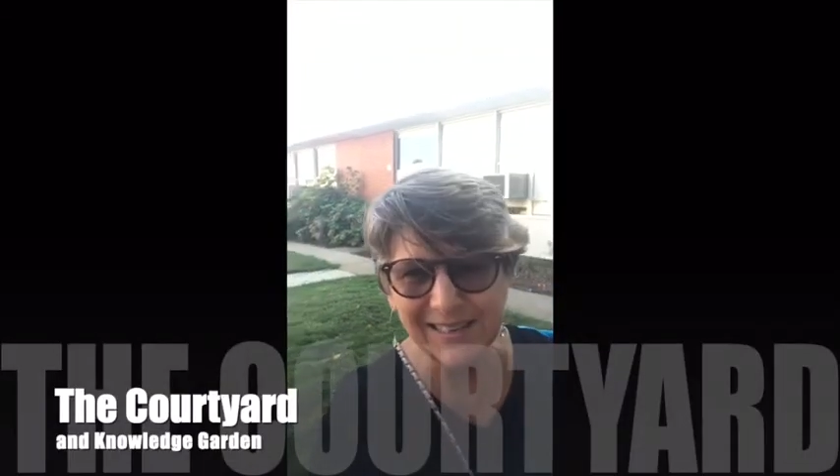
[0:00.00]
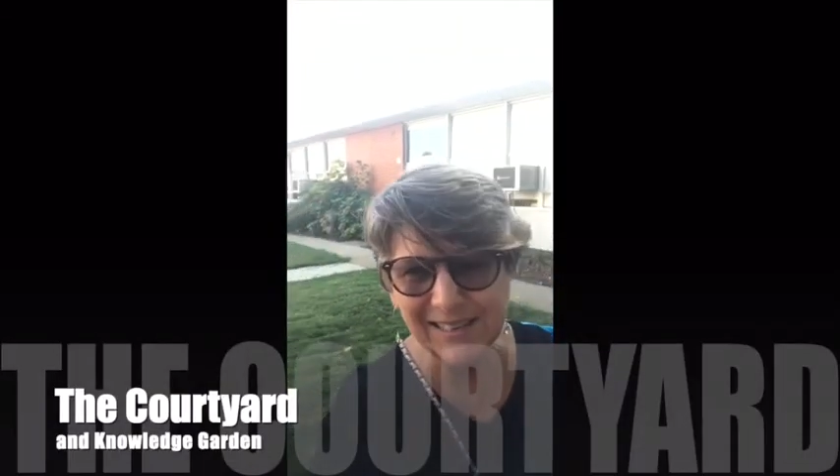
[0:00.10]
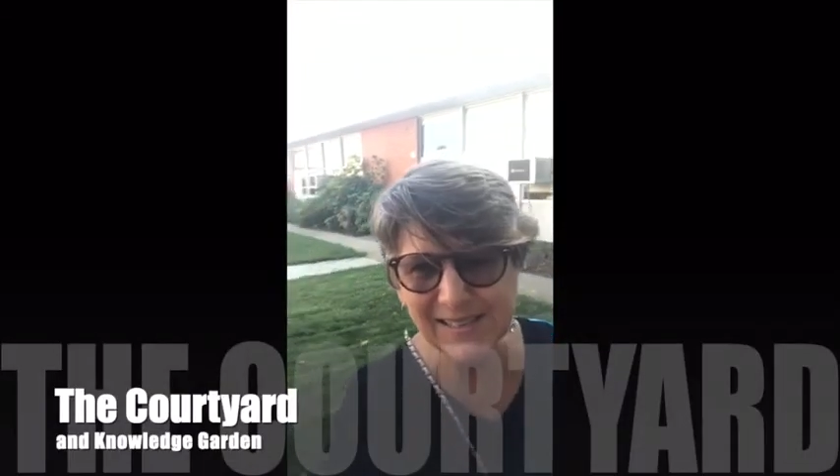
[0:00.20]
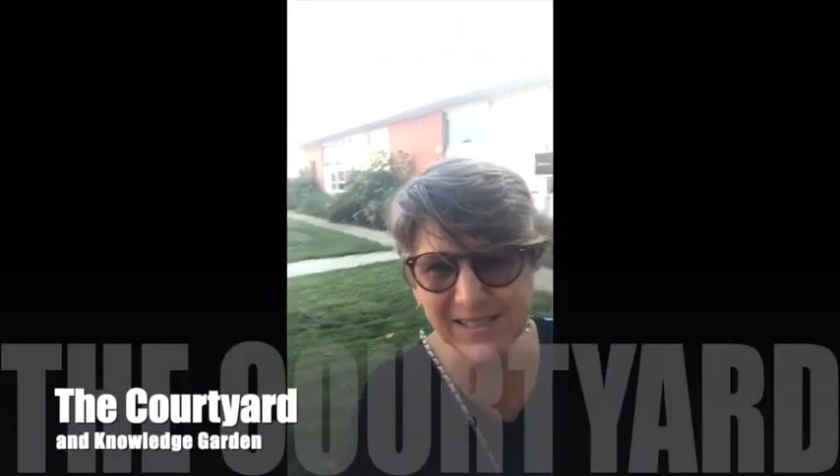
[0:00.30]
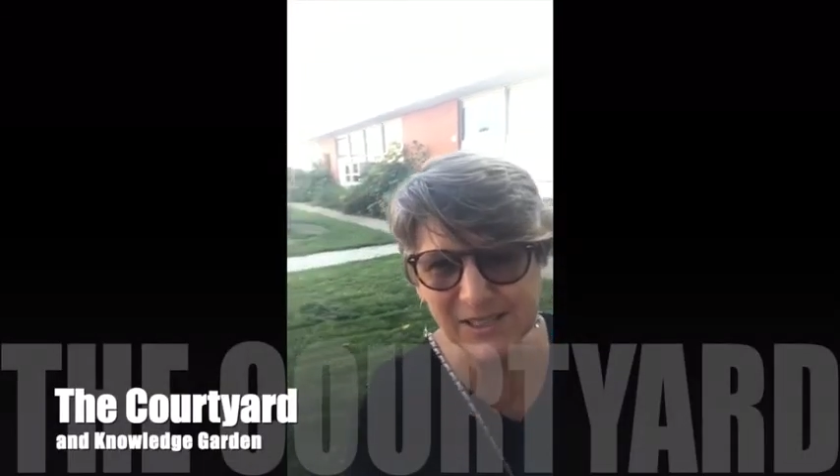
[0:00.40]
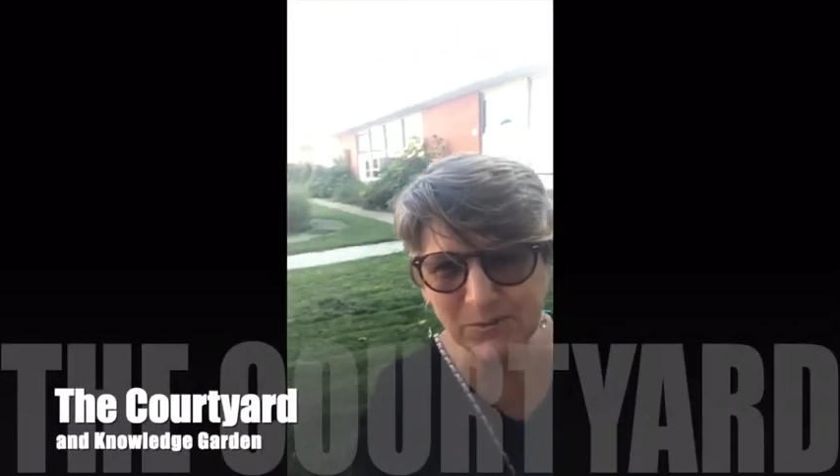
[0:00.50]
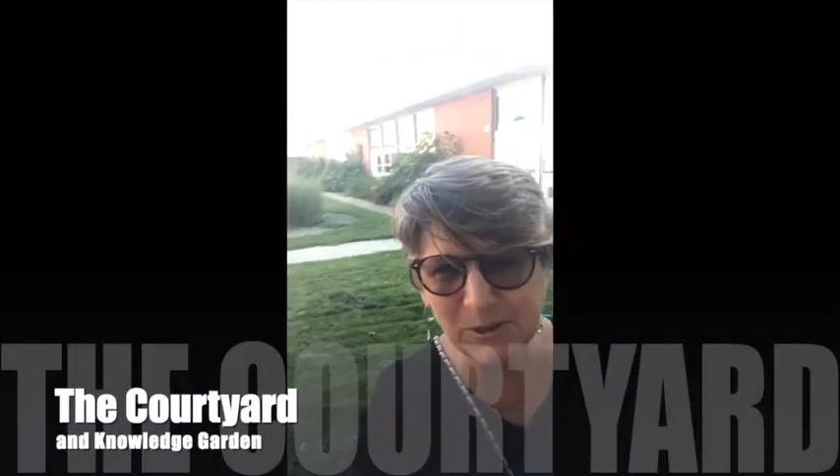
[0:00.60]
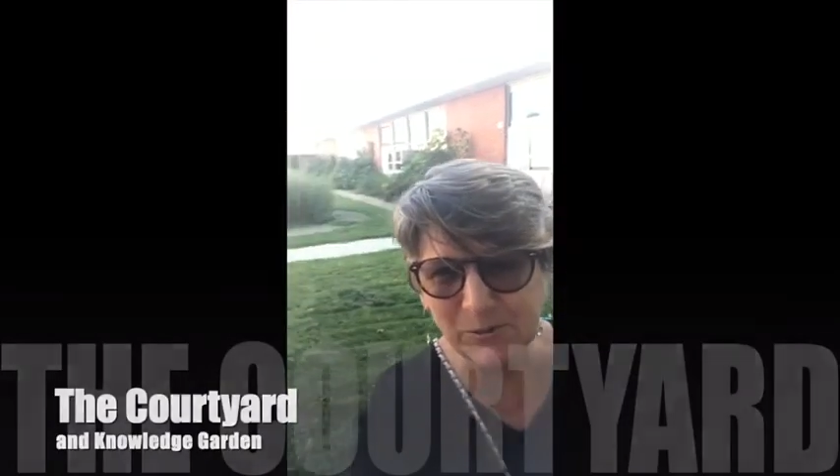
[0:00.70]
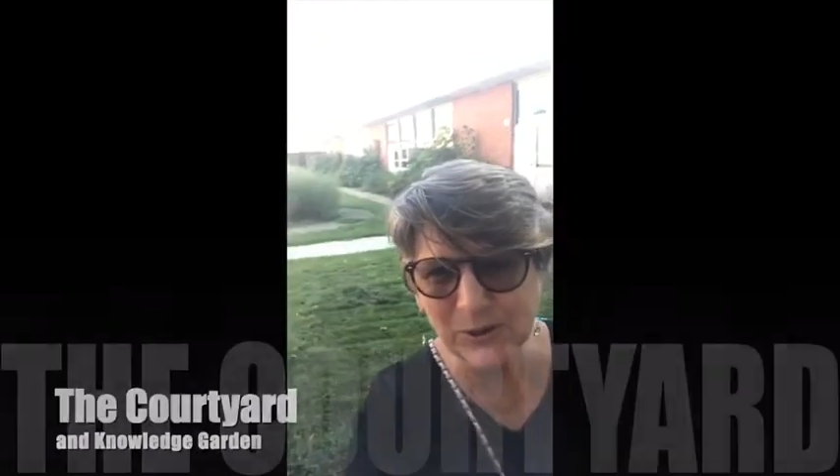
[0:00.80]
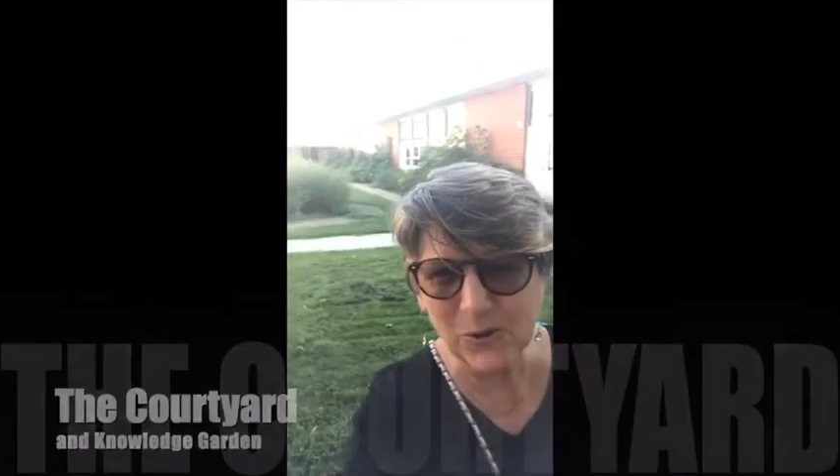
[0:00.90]
It's the
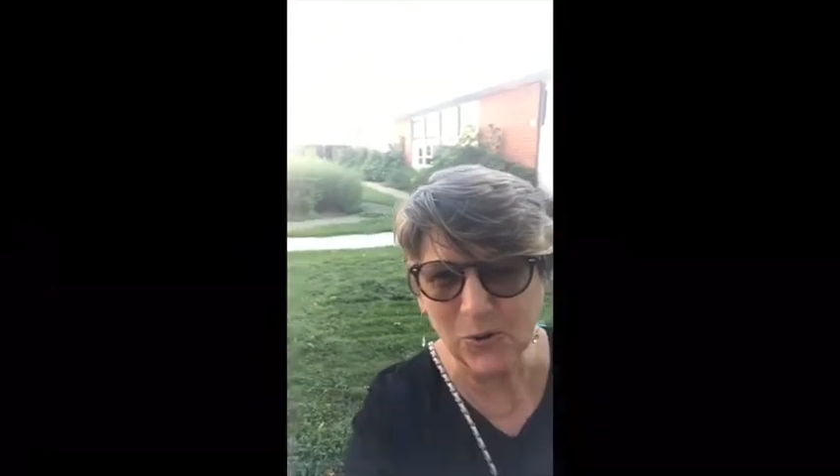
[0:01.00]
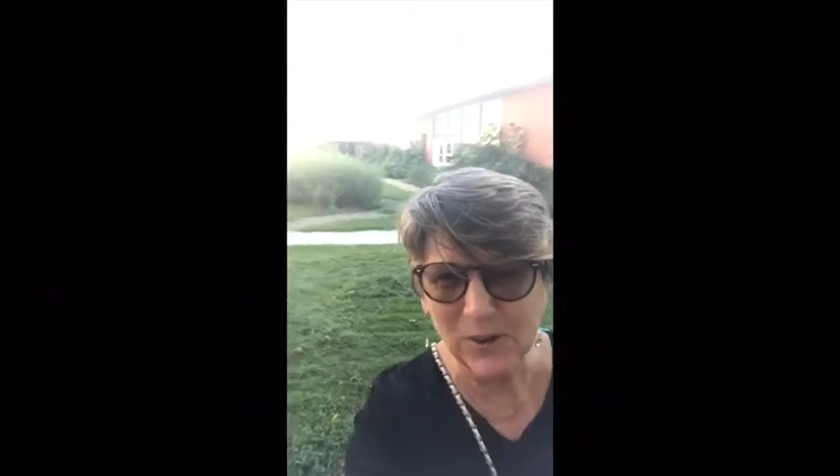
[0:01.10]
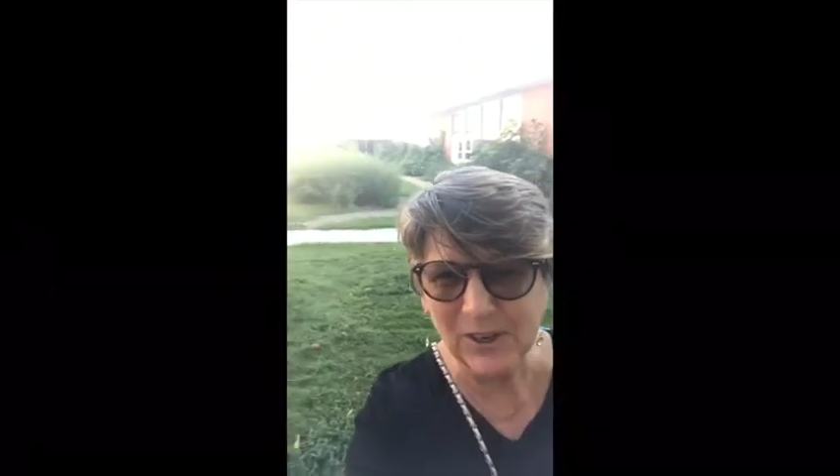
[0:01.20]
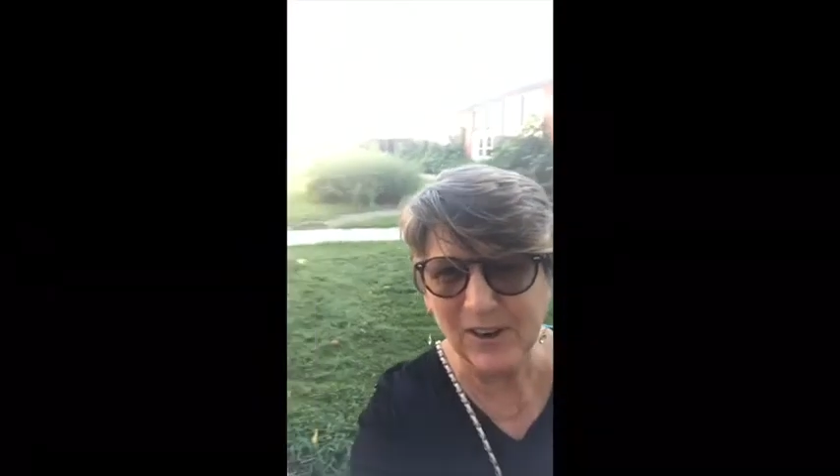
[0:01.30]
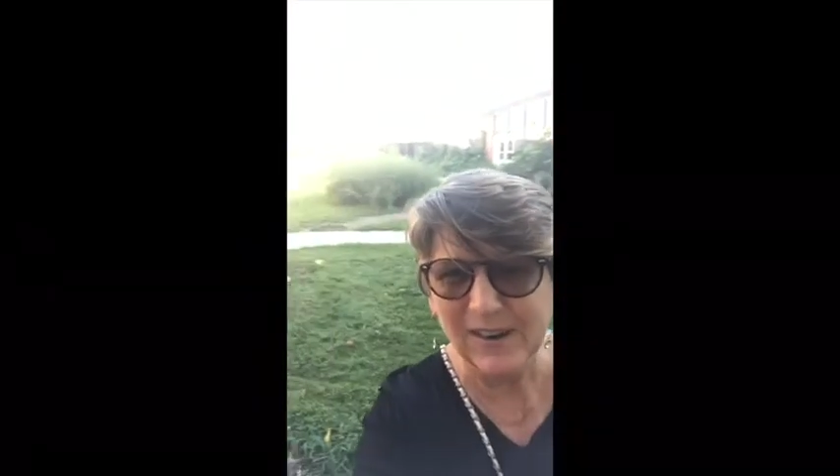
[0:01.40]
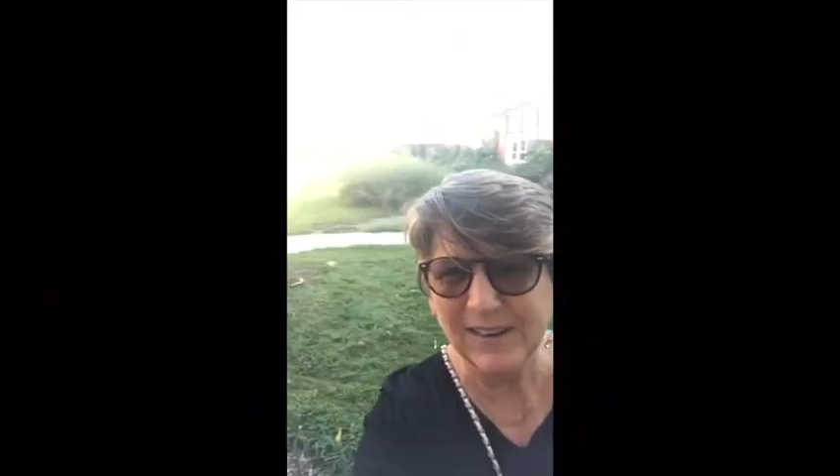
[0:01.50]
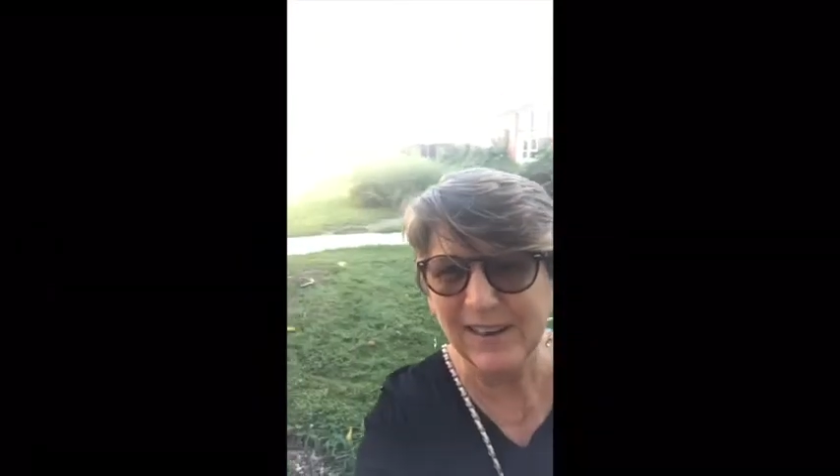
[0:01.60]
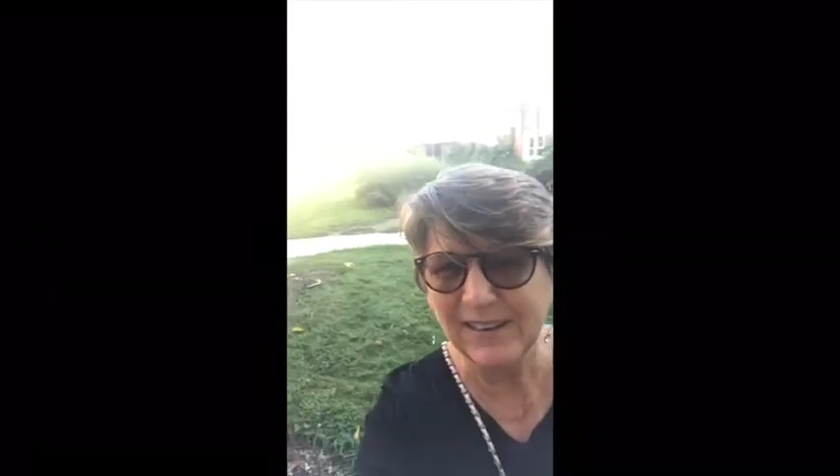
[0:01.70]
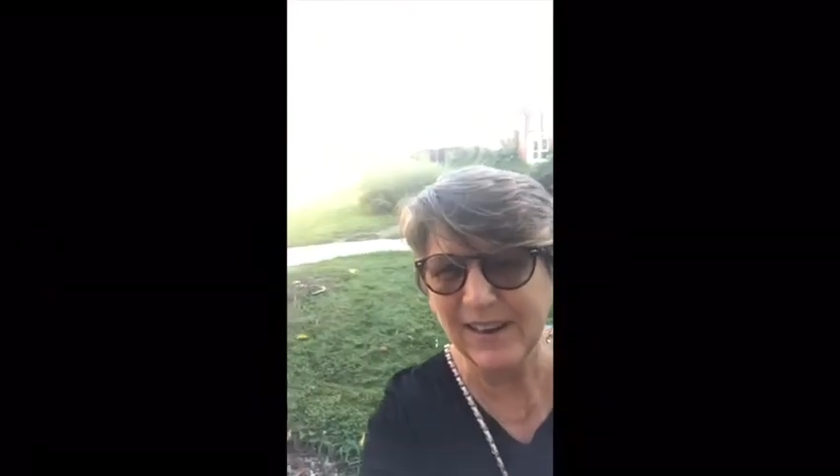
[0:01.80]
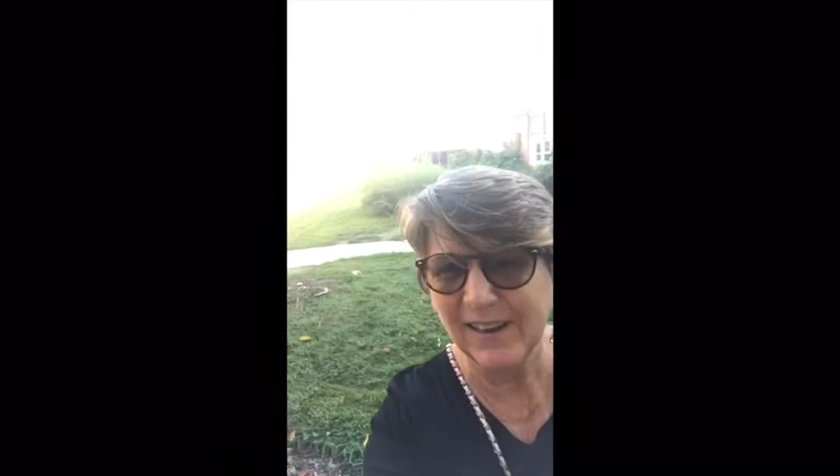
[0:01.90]
Greenwood Courtyard
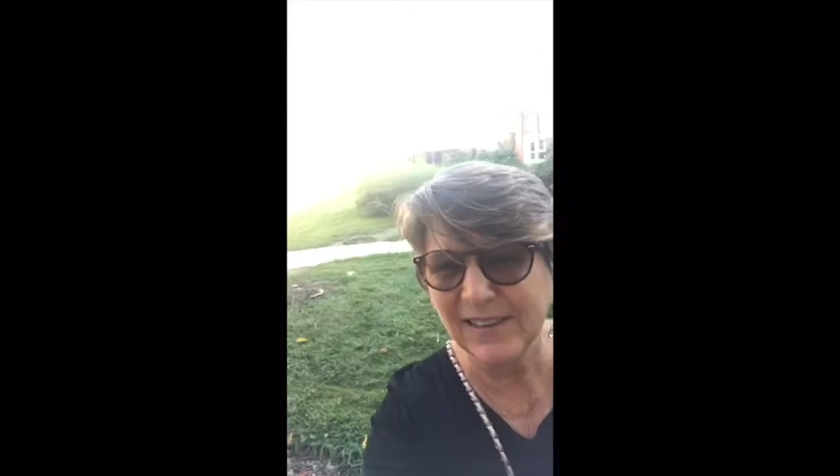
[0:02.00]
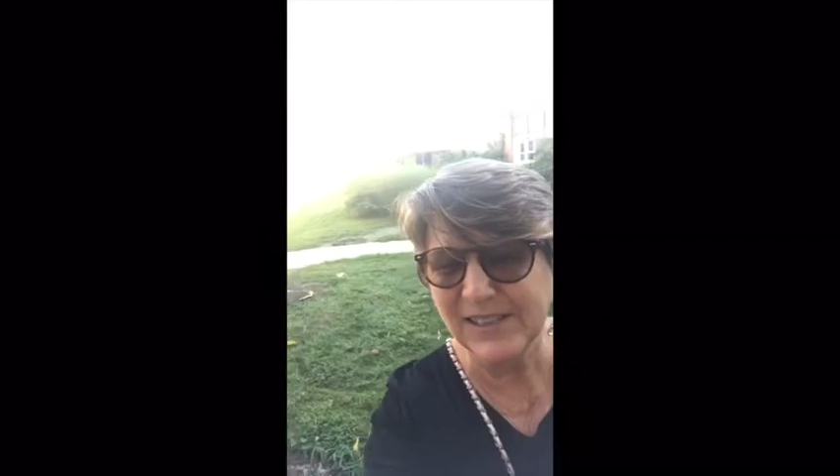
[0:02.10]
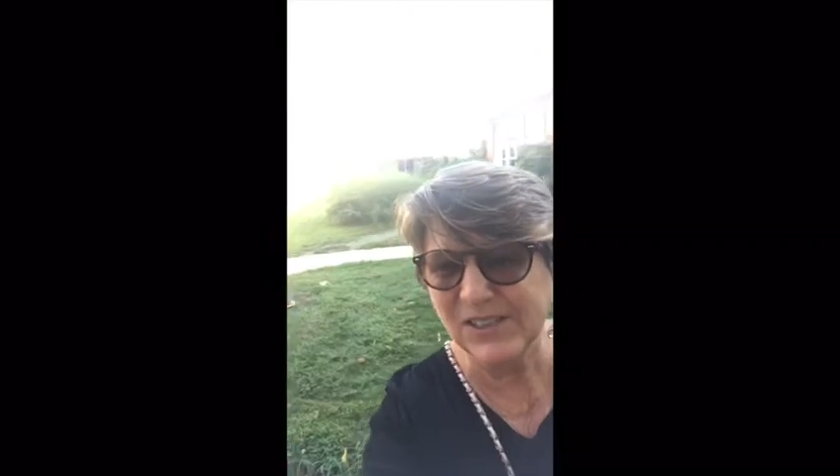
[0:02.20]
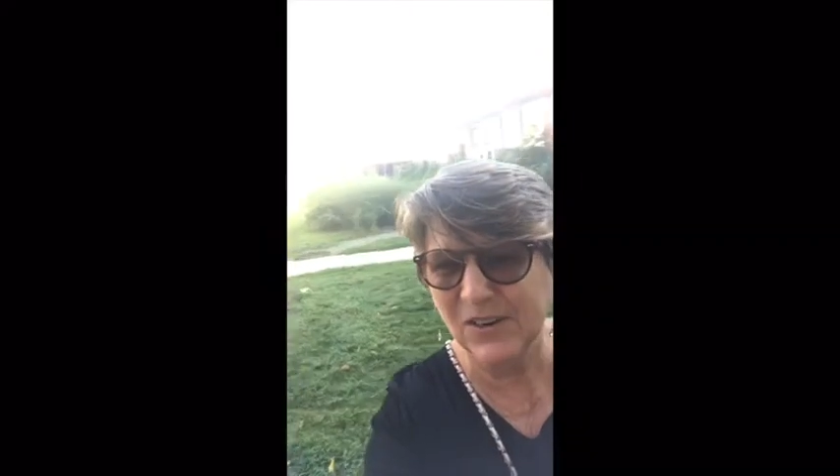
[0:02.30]
and Knowledge